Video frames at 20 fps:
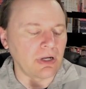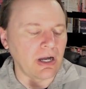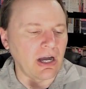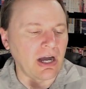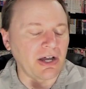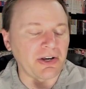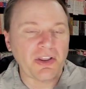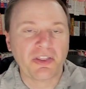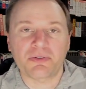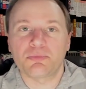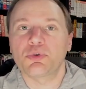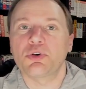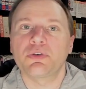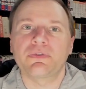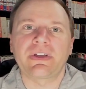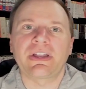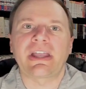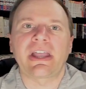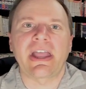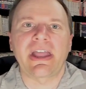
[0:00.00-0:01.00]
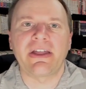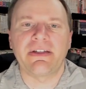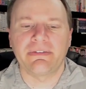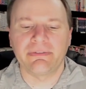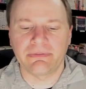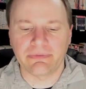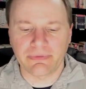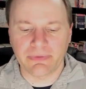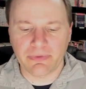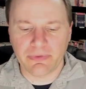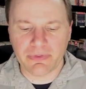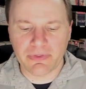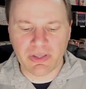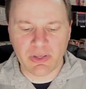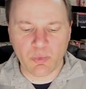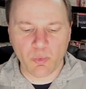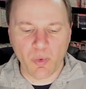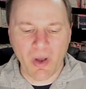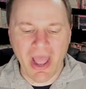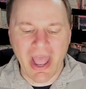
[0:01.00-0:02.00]
another movie in the
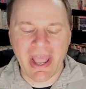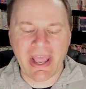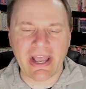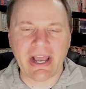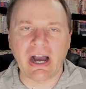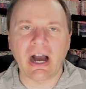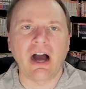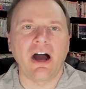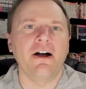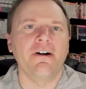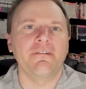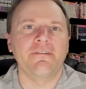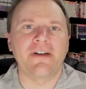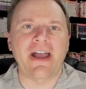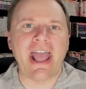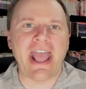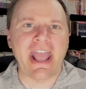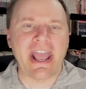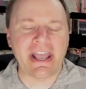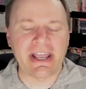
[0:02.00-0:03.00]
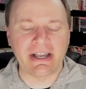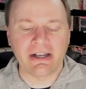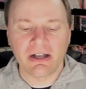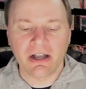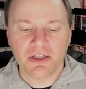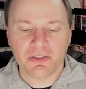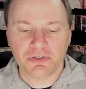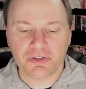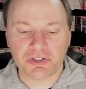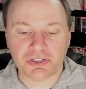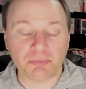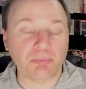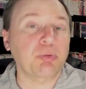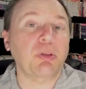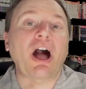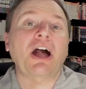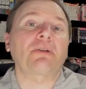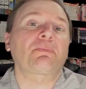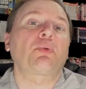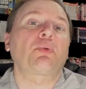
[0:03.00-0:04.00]
way of a there's a plot